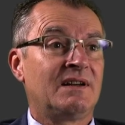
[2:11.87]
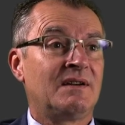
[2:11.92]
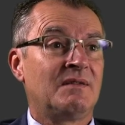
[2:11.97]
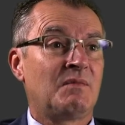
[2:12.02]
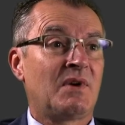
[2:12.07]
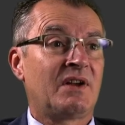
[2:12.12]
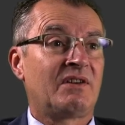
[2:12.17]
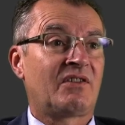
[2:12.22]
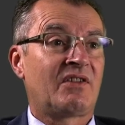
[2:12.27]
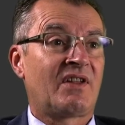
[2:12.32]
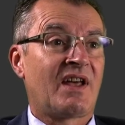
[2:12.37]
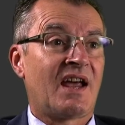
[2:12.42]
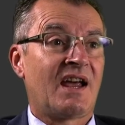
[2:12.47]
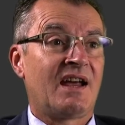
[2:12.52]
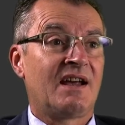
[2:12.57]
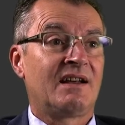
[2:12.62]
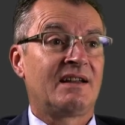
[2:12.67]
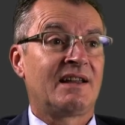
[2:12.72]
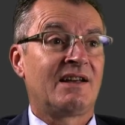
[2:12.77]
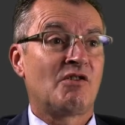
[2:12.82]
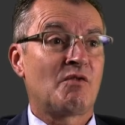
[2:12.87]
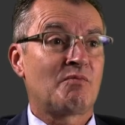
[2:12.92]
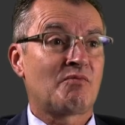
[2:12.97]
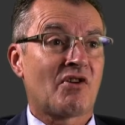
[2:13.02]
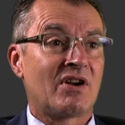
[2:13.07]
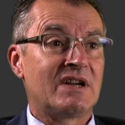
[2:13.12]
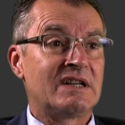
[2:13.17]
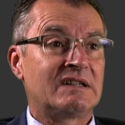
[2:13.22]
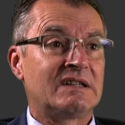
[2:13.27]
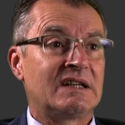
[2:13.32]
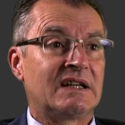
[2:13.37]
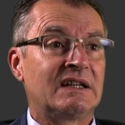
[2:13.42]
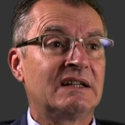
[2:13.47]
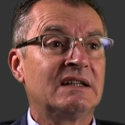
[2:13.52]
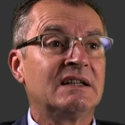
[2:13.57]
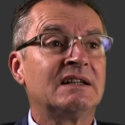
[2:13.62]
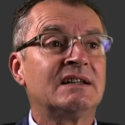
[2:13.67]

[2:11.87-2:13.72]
in which they're operating.